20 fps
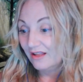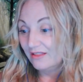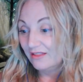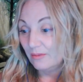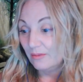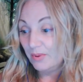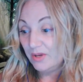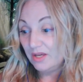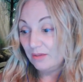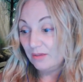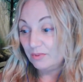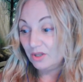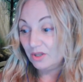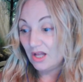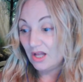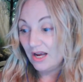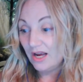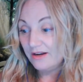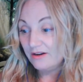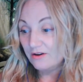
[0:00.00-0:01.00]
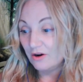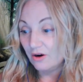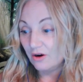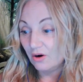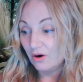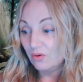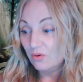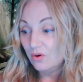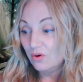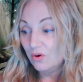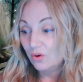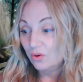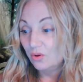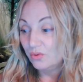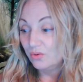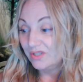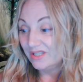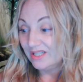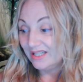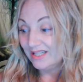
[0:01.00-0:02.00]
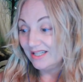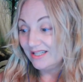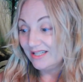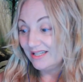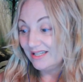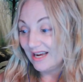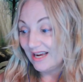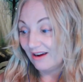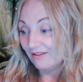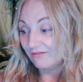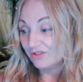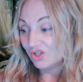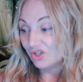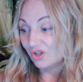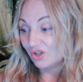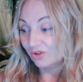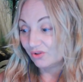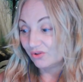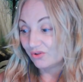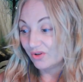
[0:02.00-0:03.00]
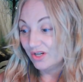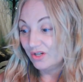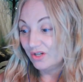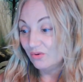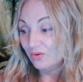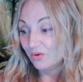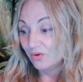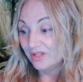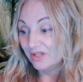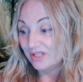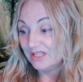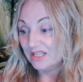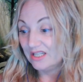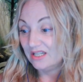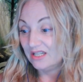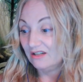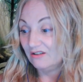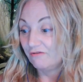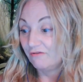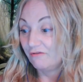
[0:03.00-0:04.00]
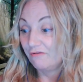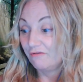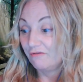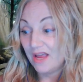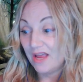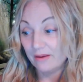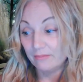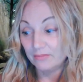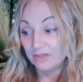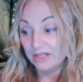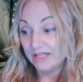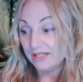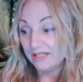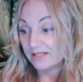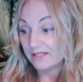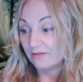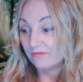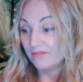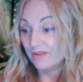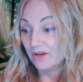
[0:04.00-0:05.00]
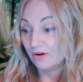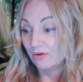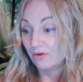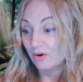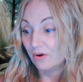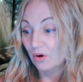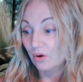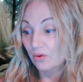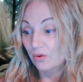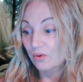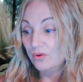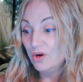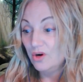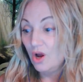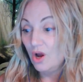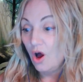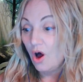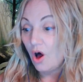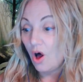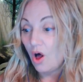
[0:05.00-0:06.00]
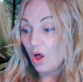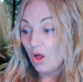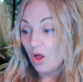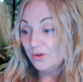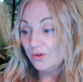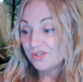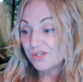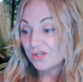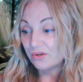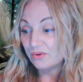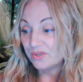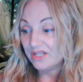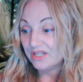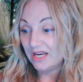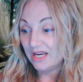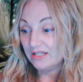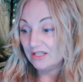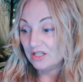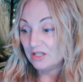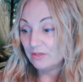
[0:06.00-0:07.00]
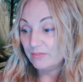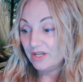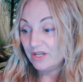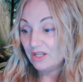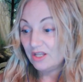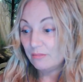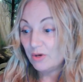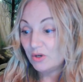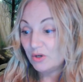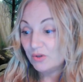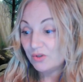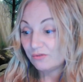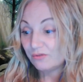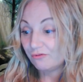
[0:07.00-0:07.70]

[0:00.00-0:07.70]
The people I know who didn't have children, or indeed families of their own, also tend to be the most